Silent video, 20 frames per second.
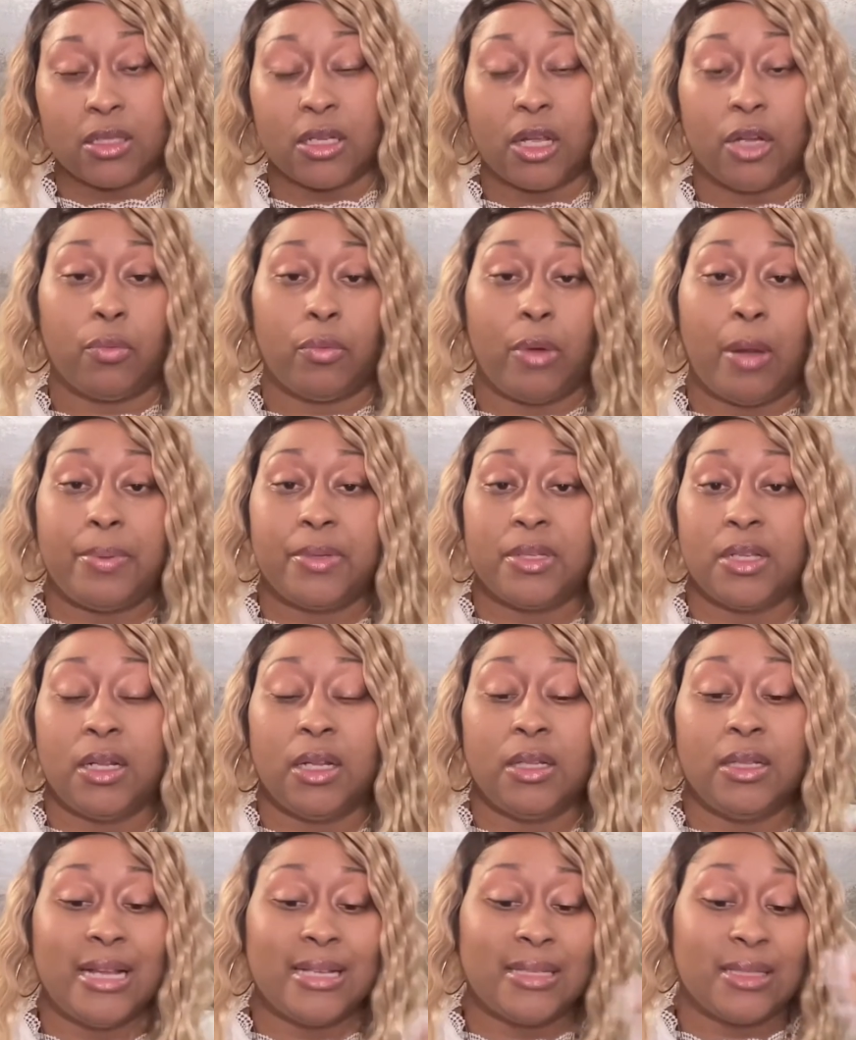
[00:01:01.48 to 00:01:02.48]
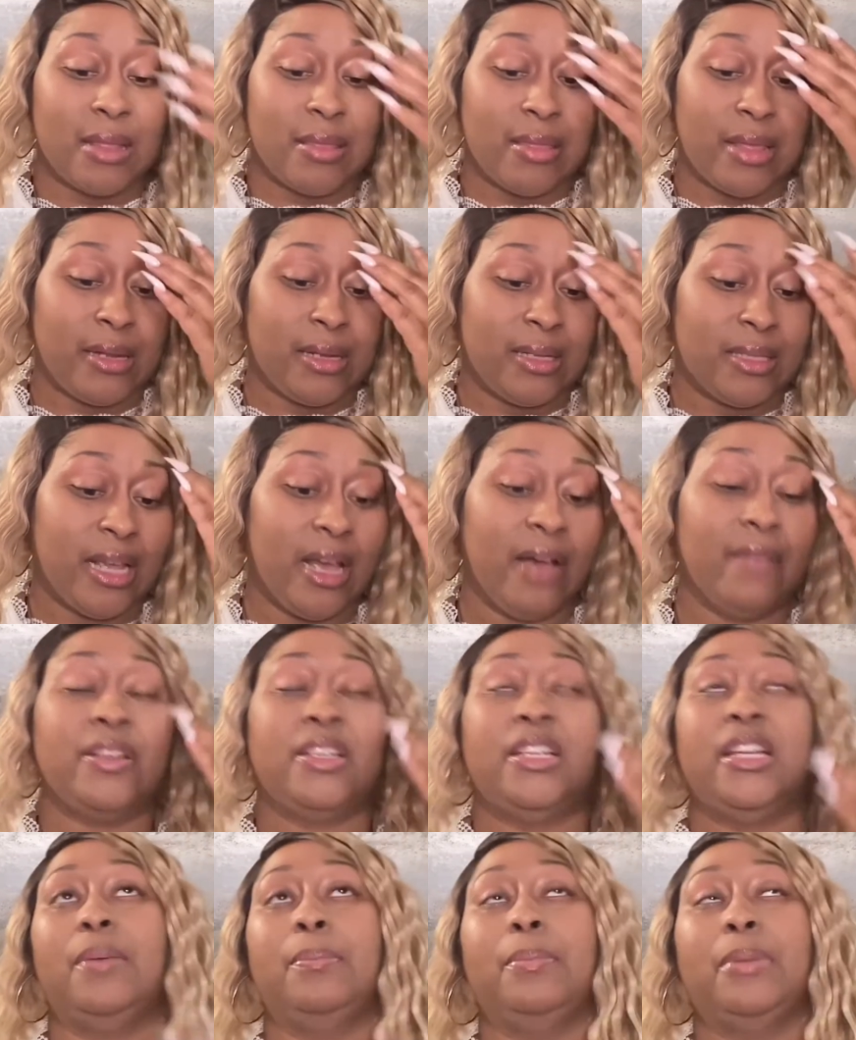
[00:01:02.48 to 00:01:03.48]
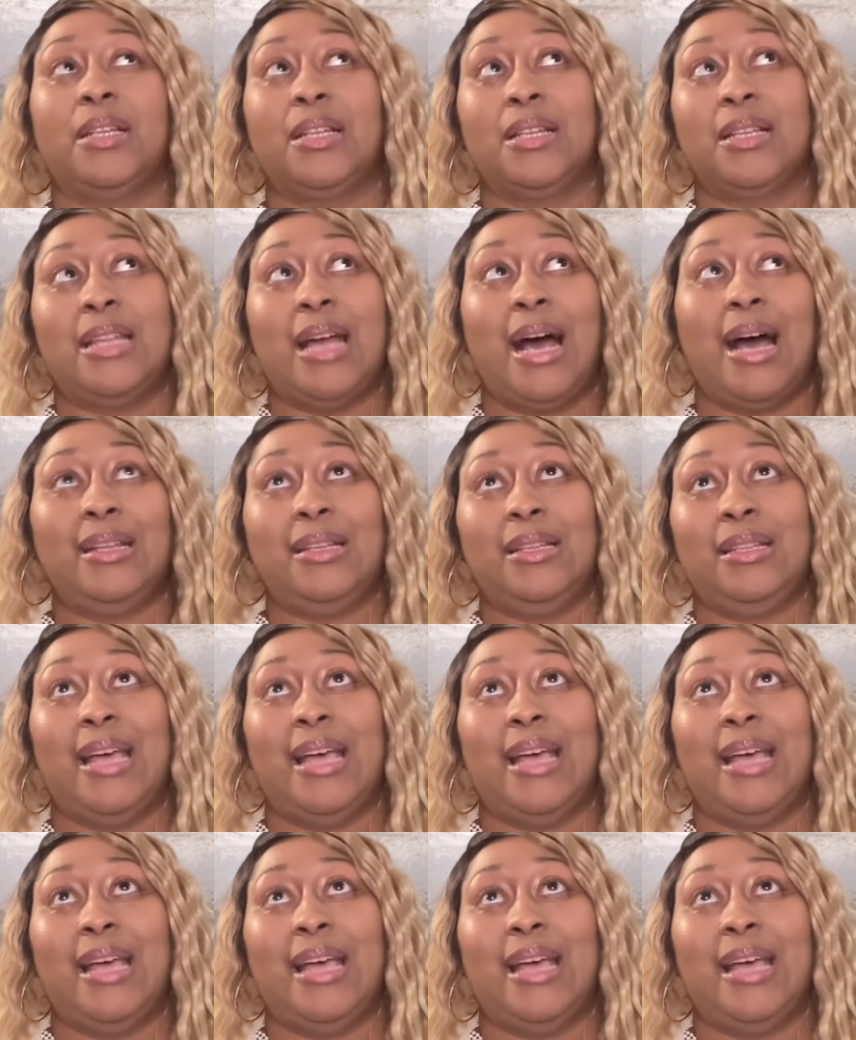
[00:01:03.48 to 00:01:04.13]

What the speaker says: is going to represent a lesson that is evident, but is not,